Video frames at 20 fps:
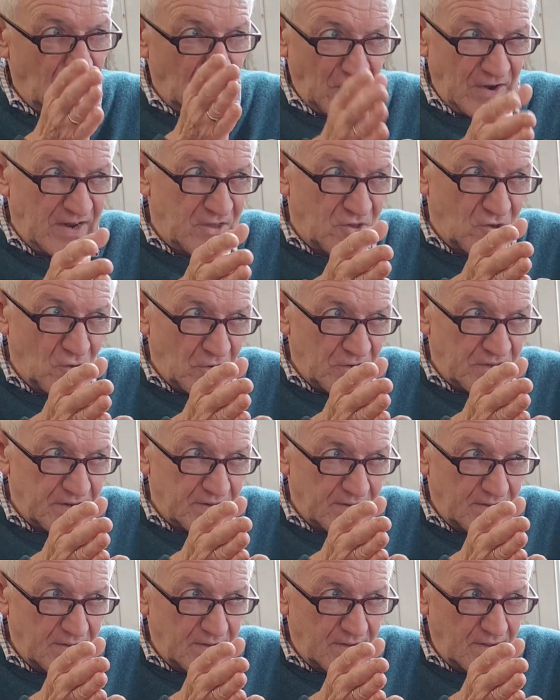the red dot
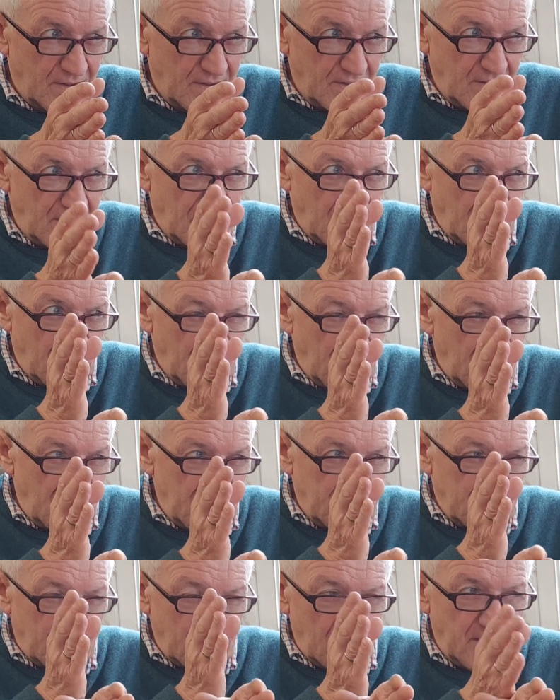
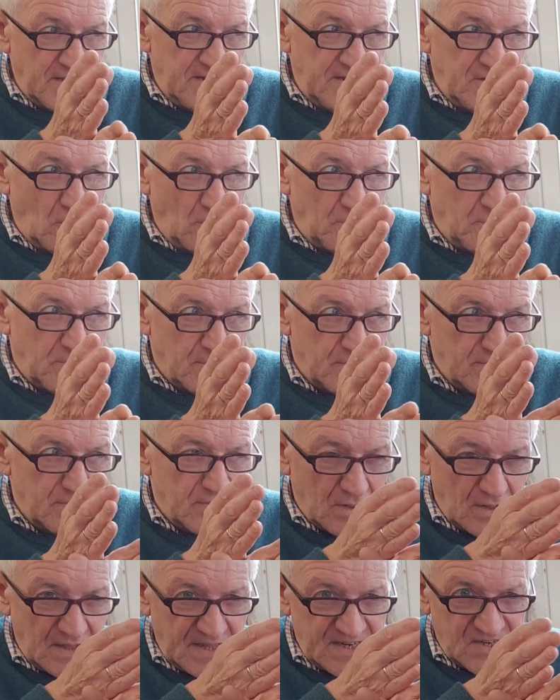and line up
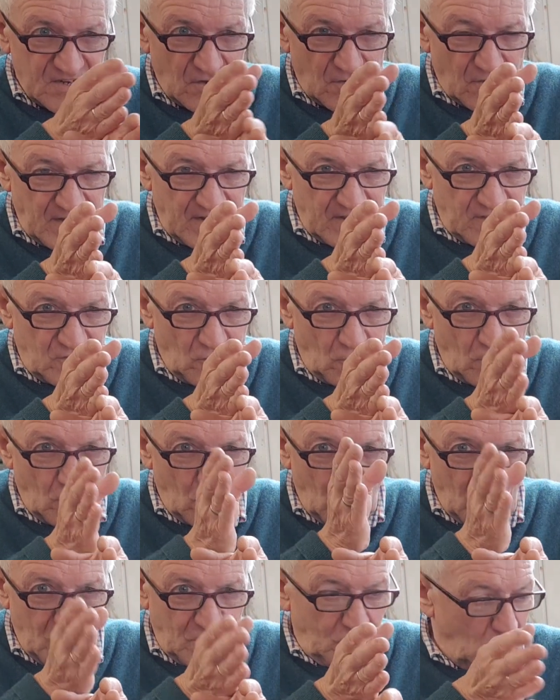the laser red
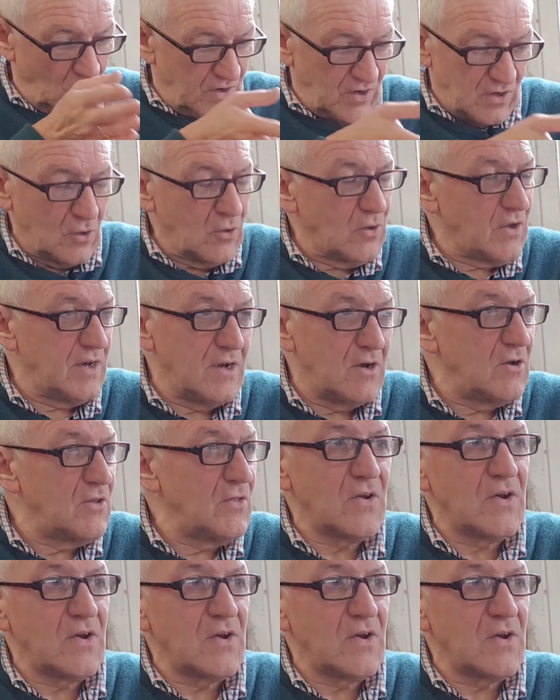dot with what you're looking at in